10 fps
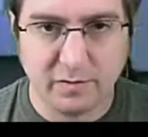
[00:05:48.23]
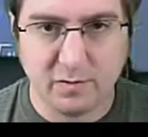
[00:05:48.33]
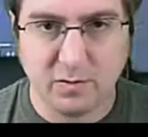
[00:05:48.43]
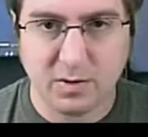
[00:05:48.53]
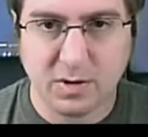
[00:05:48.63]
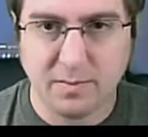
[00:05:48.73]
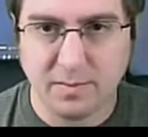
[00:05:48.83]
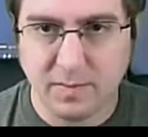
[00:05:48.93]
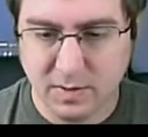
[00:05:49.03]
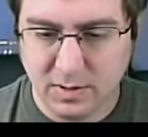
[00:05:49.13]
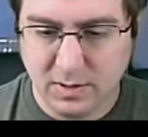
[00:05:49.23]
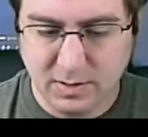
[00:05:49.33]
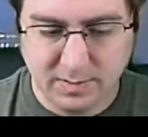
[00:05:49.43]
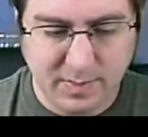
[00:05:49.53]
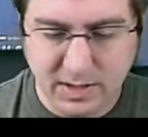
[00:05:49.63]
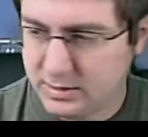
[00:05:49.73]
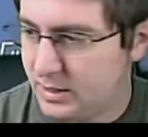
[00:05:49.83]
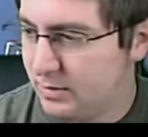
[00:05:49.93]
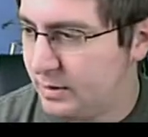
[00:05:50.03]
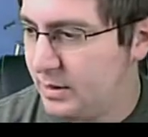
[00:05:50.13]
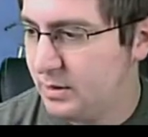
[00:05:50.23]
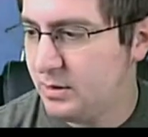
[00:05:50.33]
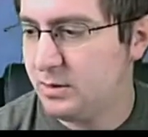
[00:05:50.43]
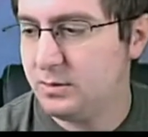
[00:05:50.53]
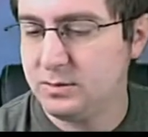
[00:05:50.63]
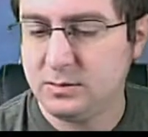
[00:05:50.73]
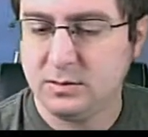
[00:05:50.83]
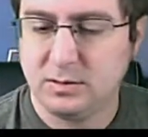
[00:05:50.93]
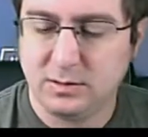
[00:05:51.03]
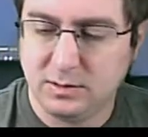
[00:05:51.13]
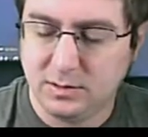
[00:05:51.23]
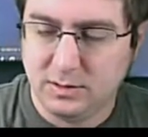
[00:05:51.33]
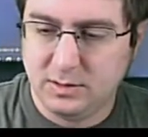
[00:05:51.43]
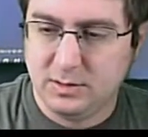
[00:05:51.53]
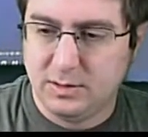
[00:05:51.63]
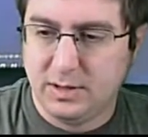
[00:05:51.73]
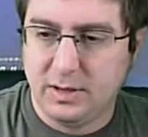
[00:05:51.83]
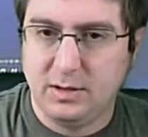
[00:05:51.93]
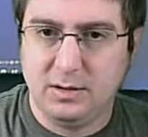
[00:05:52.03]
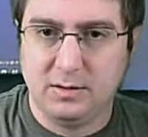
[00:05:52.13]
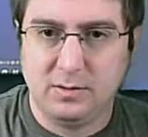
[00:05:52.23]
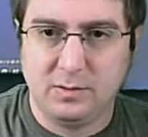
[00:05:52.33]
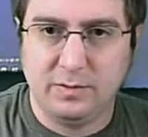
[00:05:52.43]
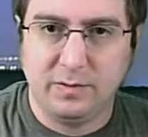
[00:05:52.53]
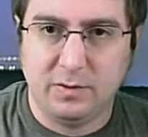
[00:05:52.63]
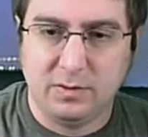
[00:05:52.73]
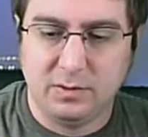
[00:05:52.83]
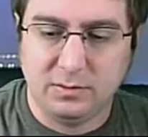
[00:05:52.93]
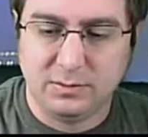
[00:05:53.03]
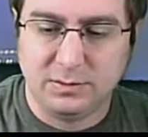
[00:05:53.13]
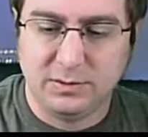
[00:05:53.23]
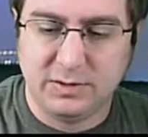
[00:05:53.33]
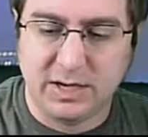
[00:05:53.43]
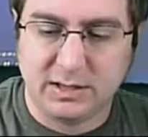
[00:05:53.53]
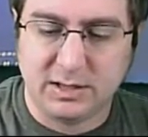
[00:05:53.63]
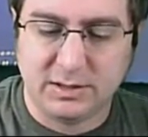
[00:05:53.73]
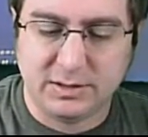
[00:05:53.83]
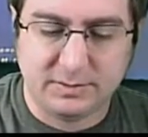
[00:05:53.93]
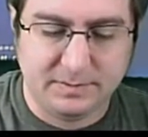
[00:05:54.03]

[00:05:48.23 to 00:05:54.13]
we'll come back down here, and we roll 2 attack dice.